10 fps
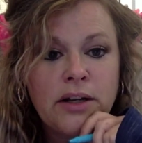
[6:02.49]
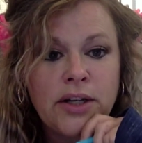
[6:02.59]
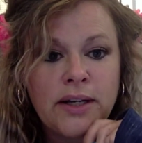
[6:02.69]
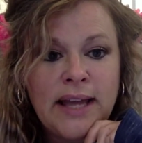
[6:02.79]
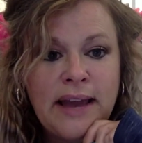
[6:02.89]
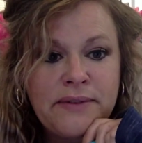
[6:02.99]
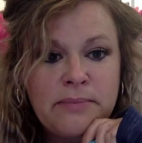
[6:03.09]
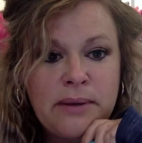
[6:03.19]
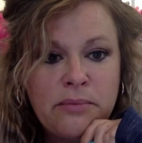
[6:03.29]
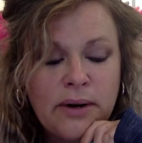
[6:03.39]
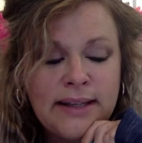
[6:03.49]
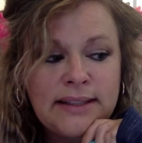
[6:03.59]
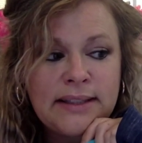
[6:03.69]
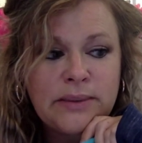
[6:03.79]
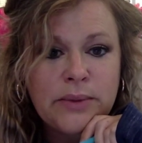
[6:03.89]
You're going to have to memorize
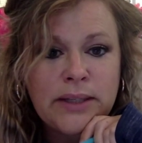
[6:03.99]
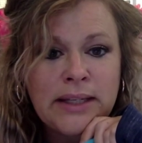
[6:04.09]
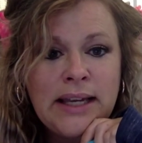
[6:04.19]
this one.